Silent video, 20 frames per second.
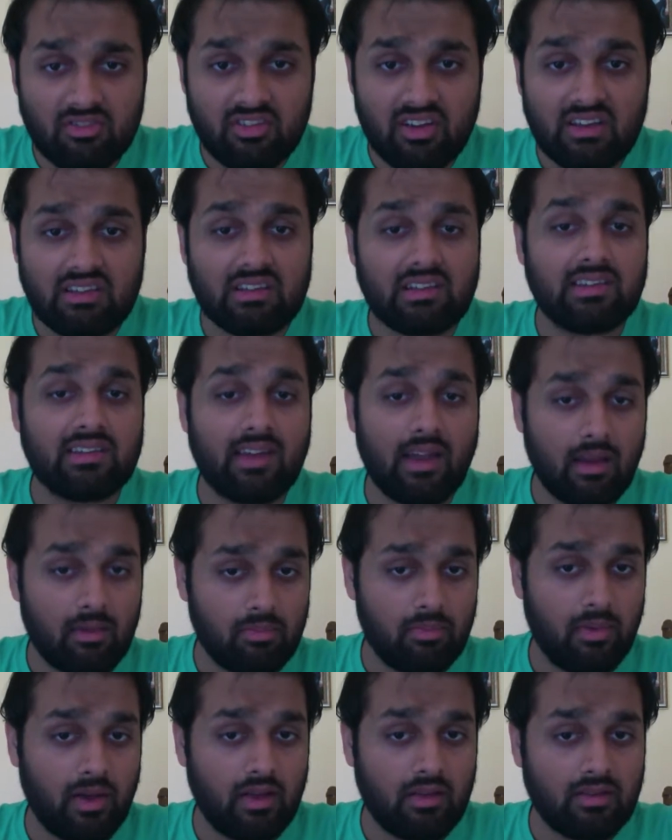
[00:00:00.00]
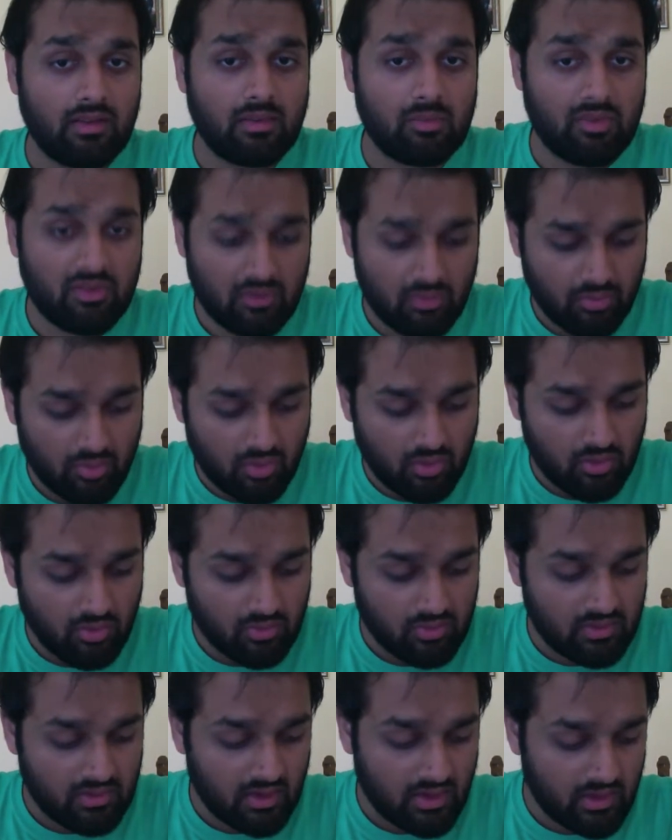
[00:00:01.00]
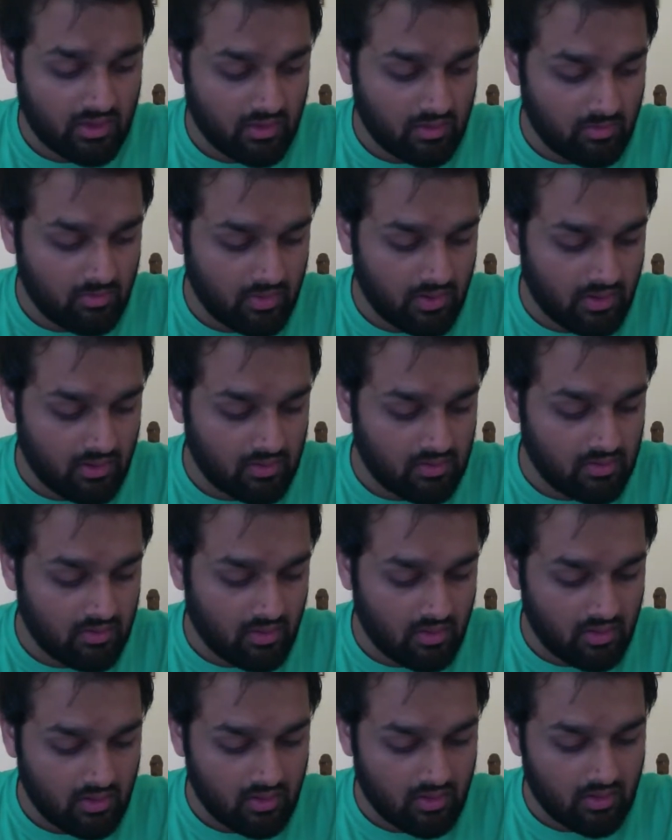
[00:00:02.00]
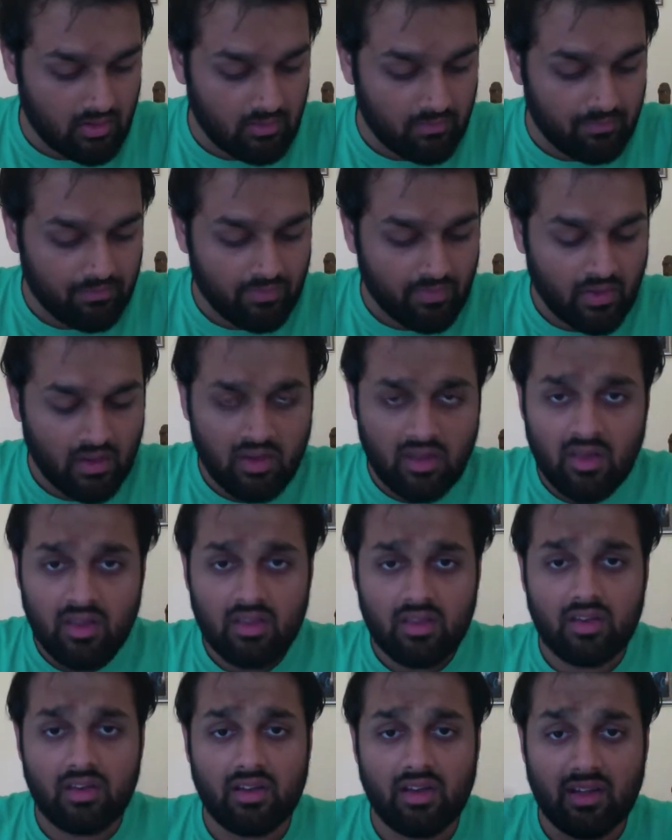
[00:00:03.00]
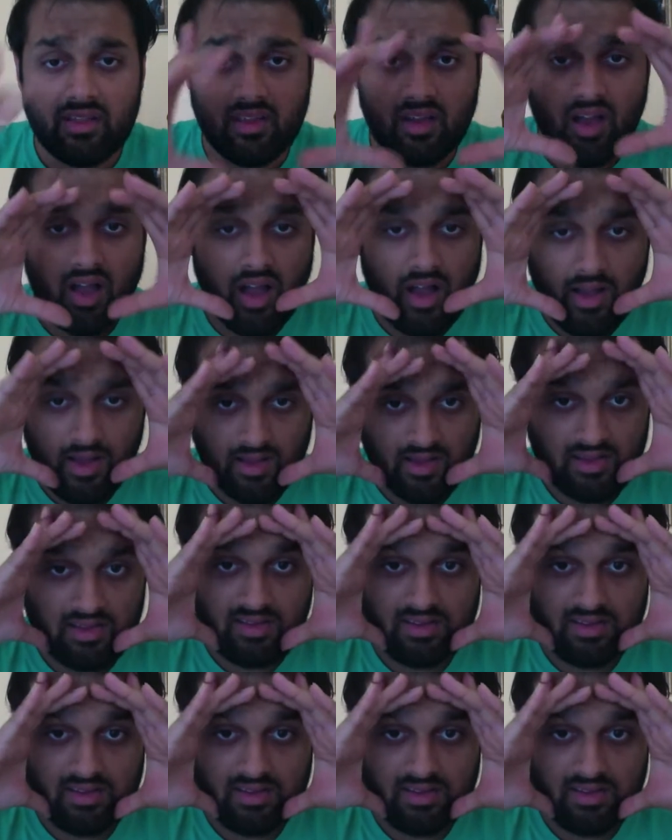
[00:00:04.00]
Jason type mask that Mr. Porter was talking about. Then you got the hockey